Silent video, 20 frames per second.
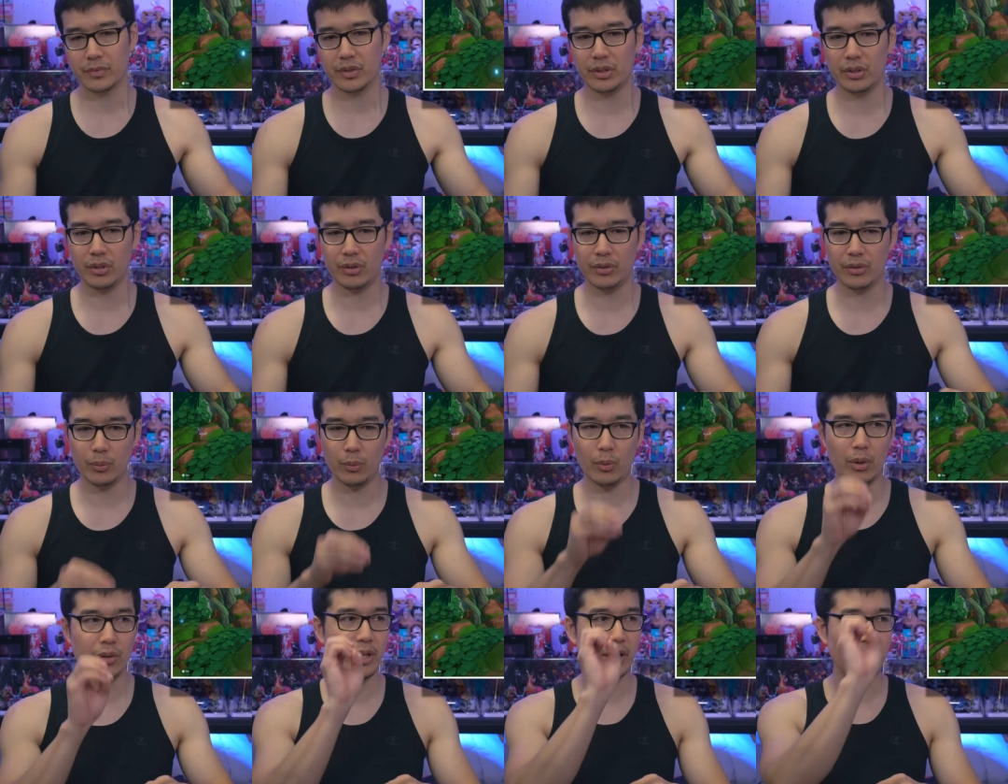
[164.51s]
you know the
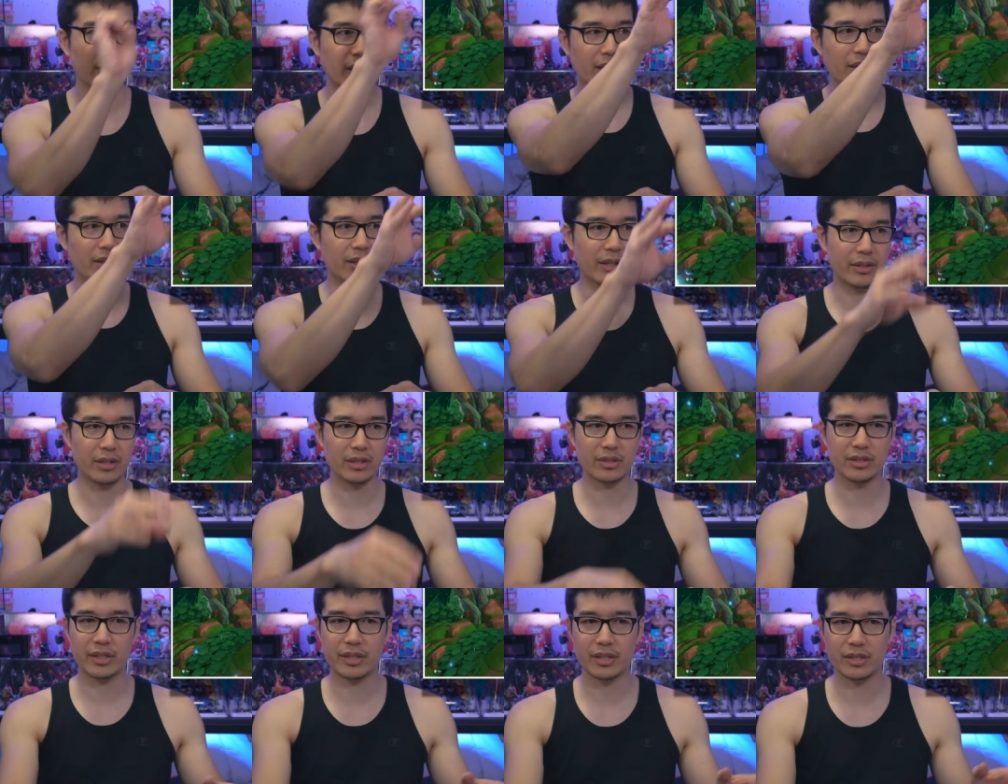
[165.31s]
one that kind of like
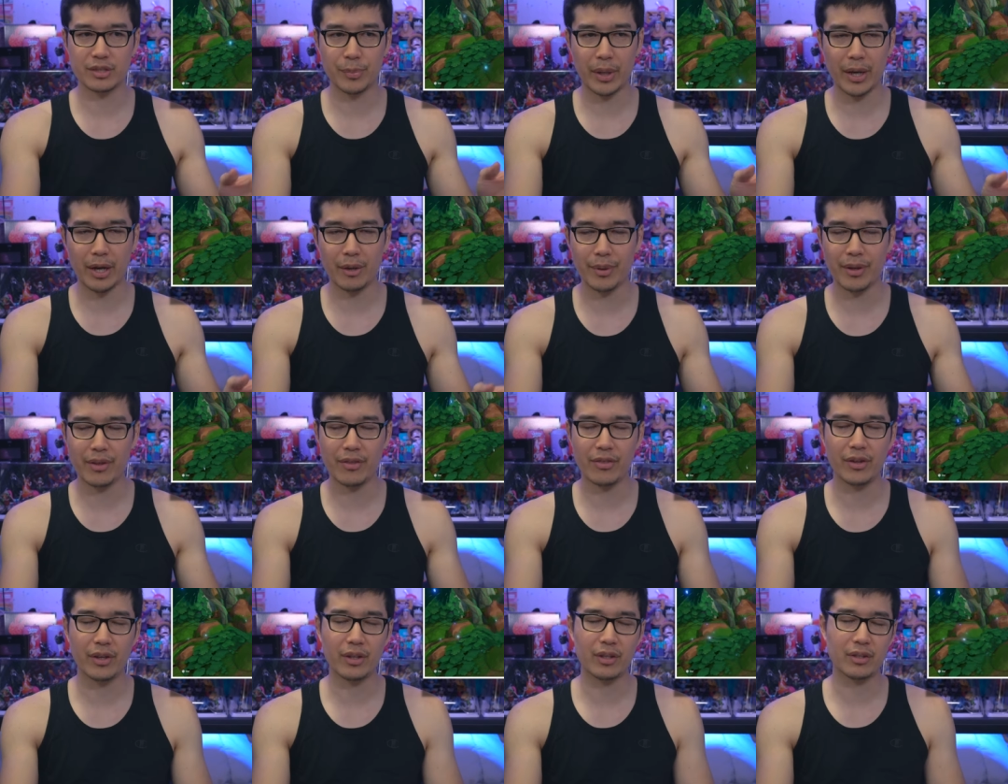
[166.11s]
does like the spider-man
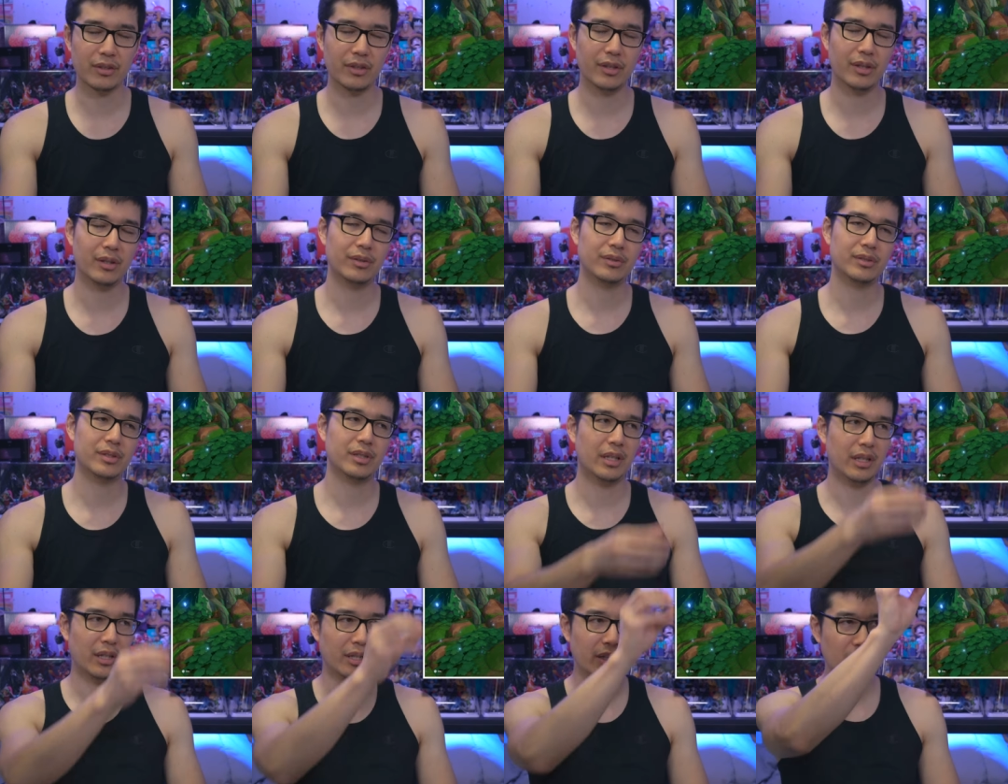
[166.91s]
thing you know
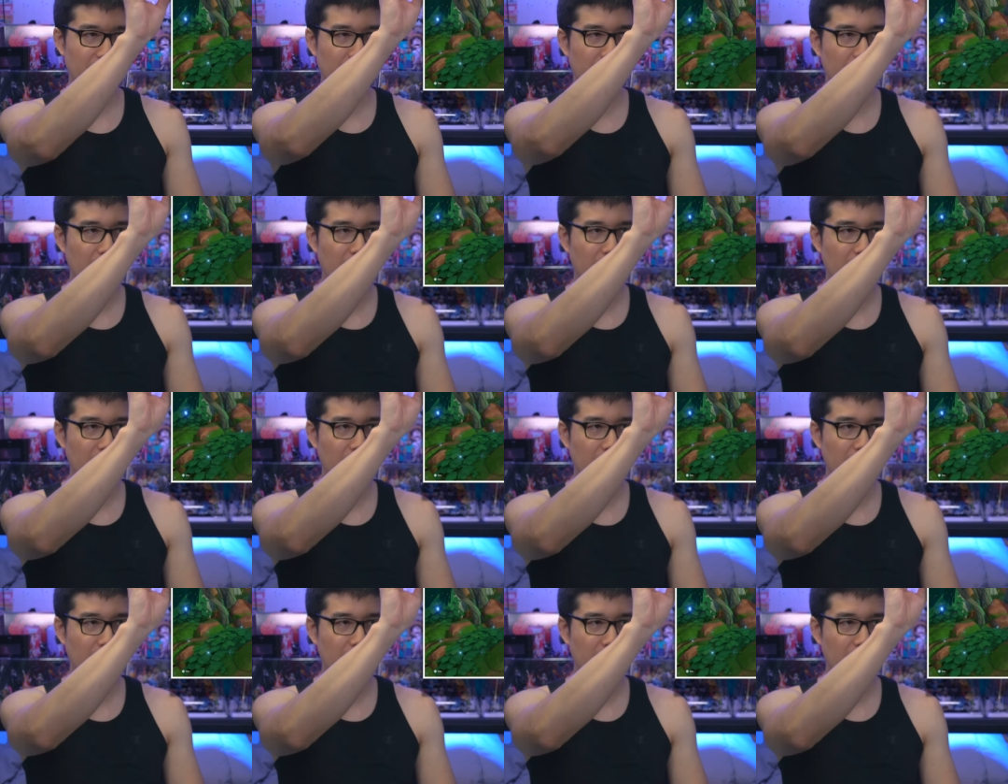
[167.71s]
uh,